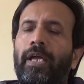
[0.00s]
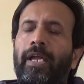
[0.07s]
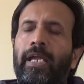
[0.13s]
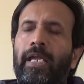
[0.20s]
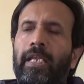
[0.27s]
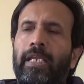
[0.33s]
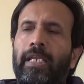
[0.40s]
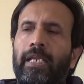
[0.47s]

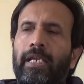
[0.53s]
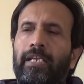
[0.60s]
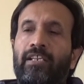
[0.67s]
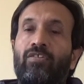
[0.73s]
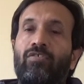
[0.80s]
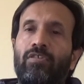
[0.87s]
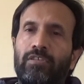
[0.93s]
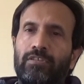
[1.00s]
and it
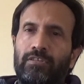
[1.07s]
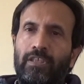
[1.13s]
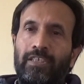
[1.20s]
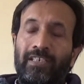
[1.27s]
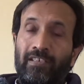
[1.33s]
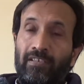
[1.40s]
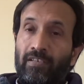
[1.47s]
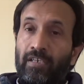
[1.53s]
can cause,
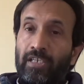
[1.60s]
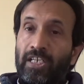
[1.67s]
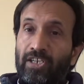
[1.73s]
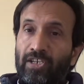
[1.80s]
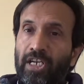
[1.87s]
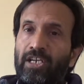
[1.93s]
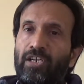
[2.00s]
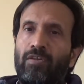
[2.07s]
it can
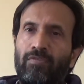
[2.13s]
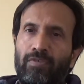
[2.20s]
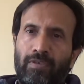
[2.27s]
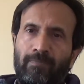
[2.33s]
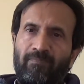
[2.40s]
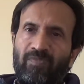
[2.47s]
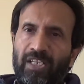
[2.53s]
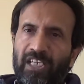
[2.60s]
irritate our
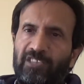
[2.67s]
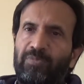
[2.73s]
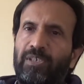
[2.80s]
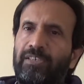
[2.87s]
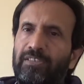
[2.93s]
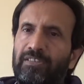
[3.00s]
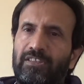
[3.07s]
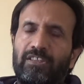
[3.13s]

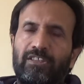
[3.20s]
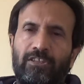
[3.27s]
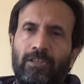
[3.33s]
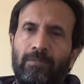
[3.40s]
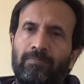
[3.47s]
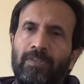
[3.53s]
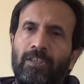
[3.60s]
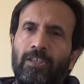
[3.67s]
respiratory
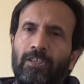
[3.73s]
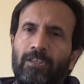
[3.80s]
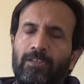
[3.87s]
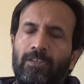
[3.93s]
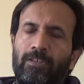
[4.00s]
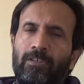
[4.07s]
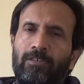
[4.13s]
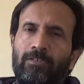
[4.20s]
system.
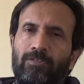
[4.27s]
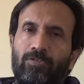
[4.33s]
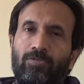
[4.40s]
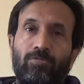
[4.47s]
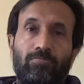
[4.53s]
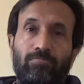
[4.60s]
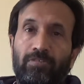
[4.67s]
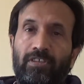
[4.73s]
so
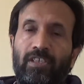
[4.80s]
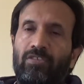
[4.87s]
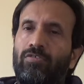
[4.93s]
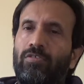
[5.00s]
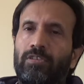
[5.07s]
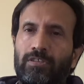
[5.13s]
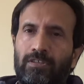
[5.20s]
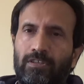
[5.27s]
it can
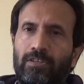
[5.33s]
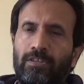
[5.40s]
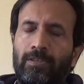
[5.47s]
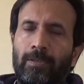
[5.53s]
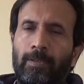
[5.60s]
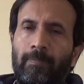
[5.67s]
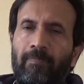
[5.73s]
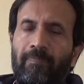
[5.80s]
cause
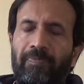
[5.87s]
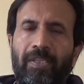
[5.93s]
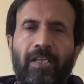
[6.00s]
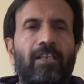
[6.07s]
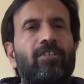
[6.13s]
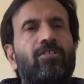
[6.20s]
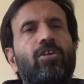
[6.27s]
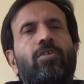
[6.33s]

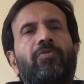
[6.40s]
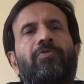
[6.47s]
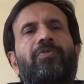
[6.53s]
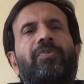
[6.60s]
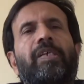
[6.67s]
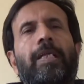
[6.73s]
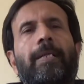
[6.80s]
cough.